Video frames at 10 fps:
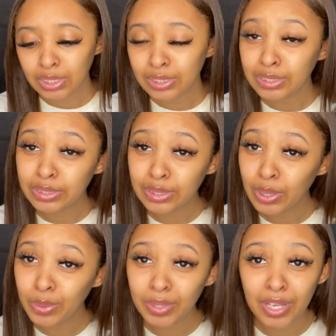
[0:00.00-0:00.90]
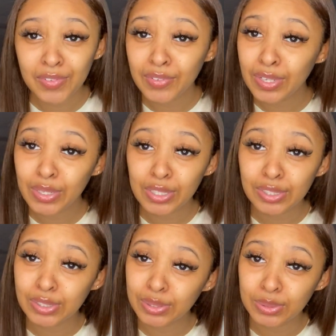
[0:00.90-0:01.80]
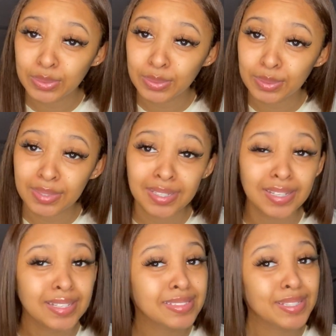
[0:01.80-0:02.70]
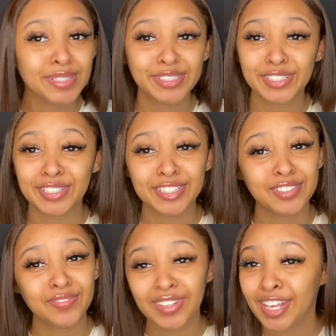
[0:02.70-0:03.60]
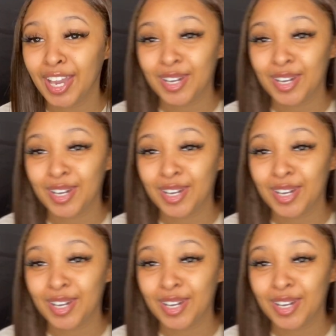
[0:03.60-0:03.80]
So without further ado, let's get into this video.